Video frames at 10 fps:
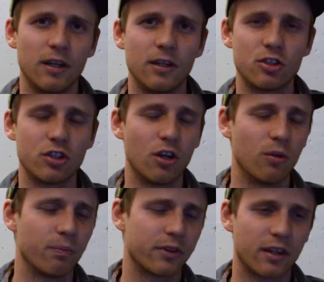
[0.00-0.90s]

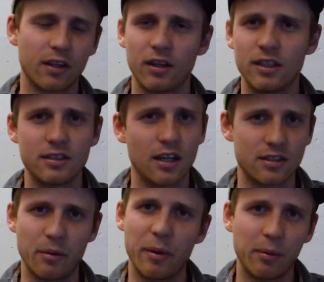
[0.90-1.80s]
So it's not
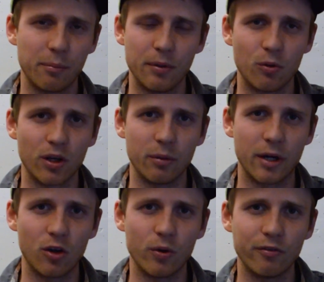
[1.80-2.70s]
something I'm going to be worrying
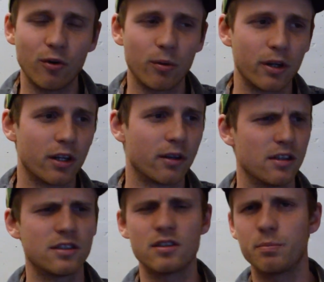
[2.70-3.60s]
about going forward.
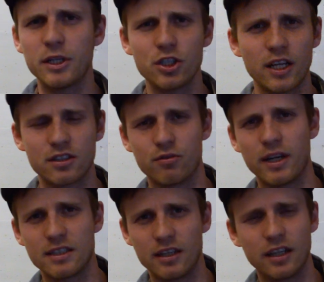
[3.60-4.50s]
The suspension hasn't
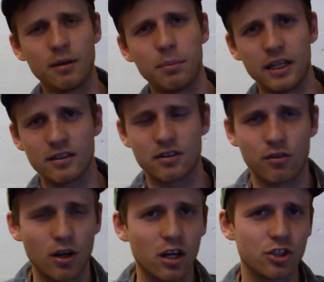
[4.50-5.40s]
raised any complaints. The
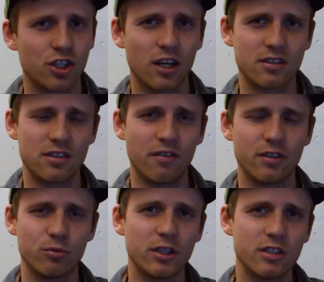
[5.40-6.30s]
RockShox stuff
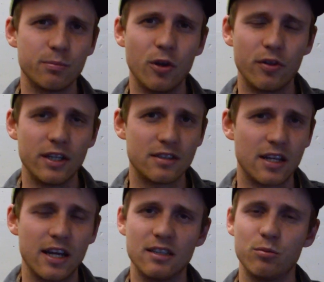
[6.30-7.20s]
is really smooth these days.